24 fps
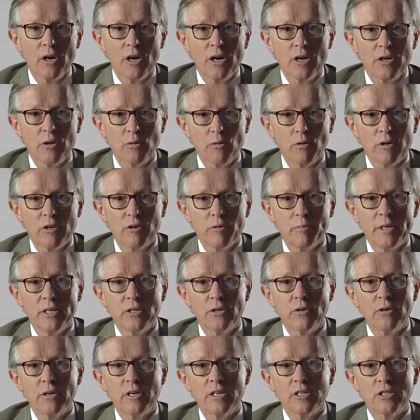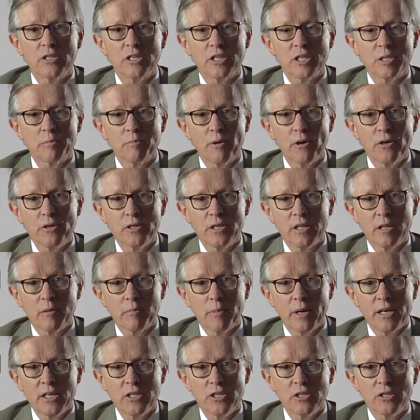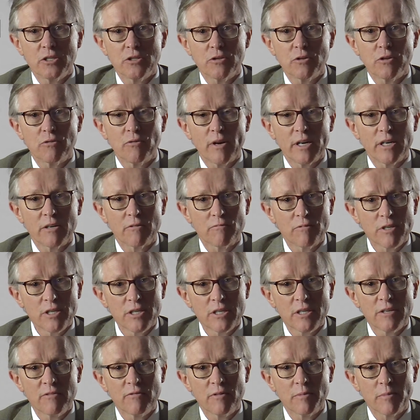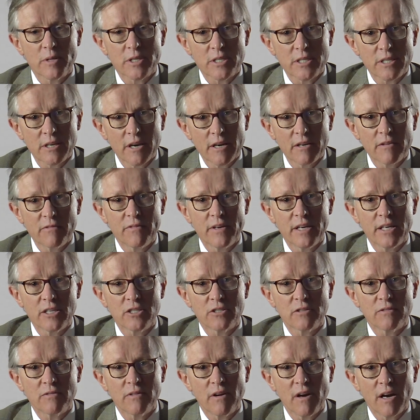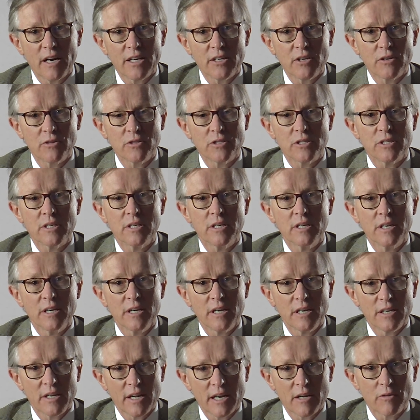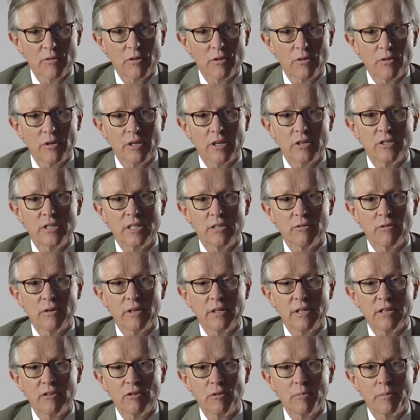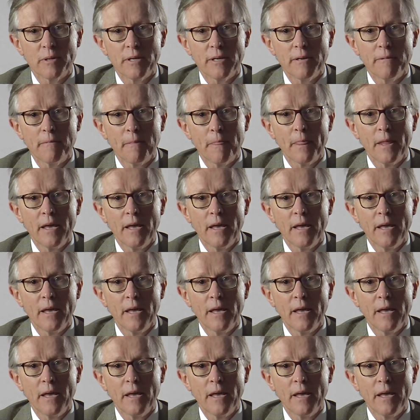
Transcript: and all you'd be doing is exposing the patient to a greater risk from the side effects of high-dose inhaled corticosteroid therapy,